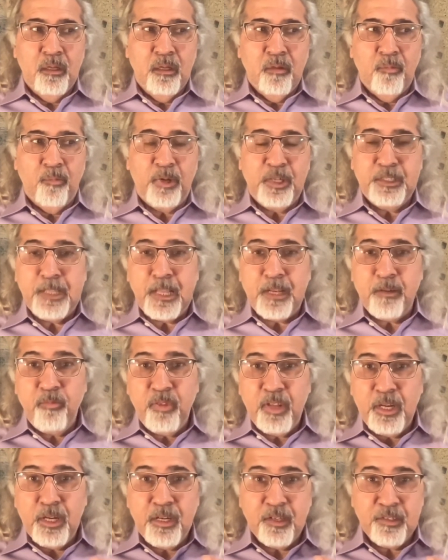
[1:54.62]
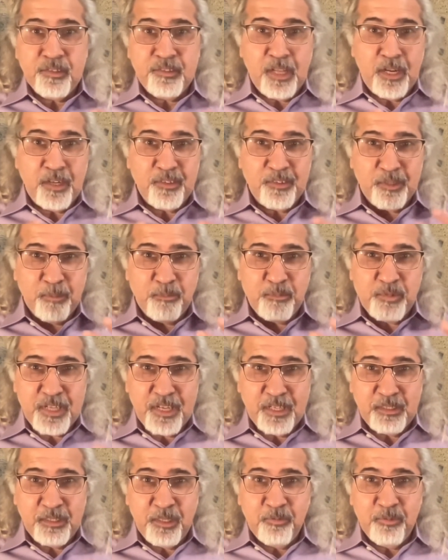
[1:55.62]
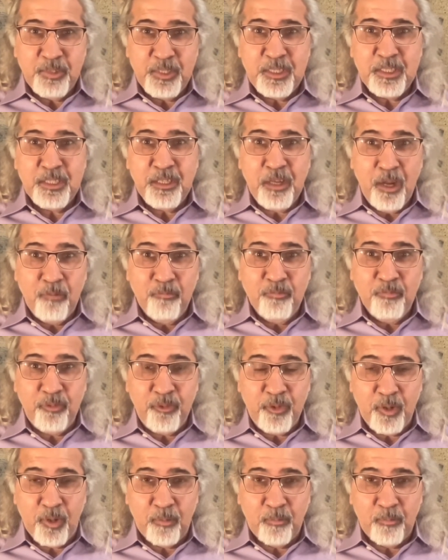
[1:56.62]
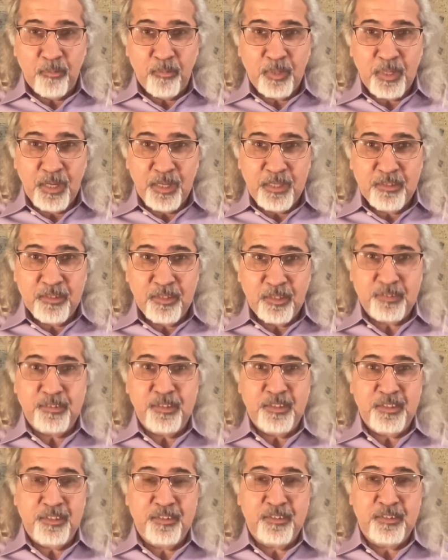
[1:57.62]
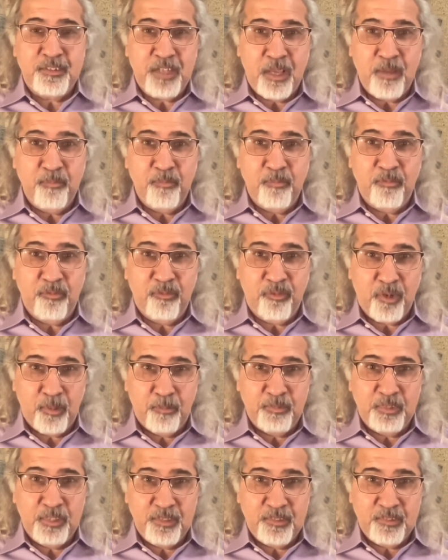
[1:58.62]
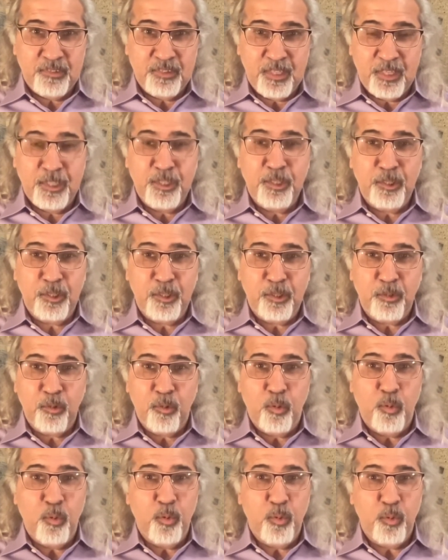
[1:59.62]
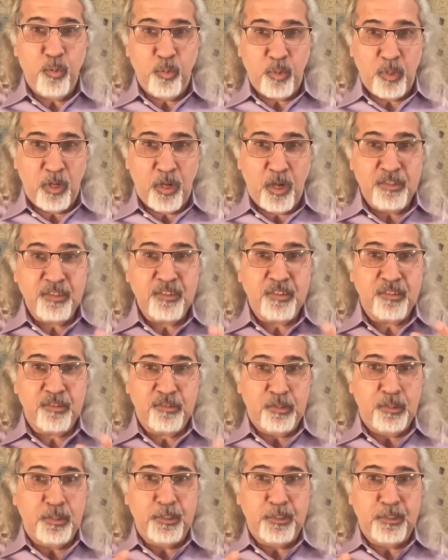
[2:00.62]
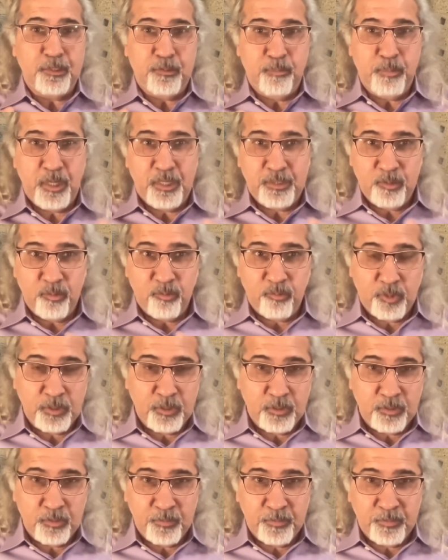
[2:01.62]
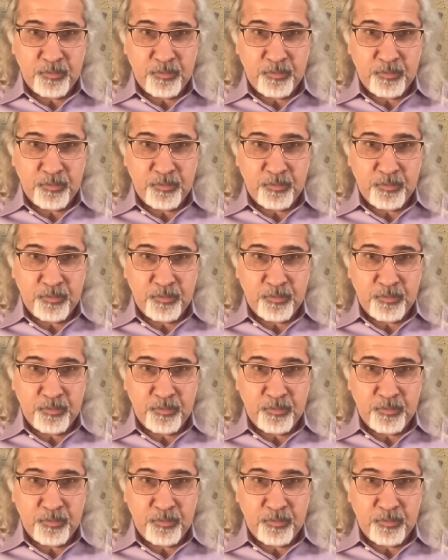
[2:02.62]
But then where does that subjectivity come from, right? Does it stem from this inner core unsullied by the world,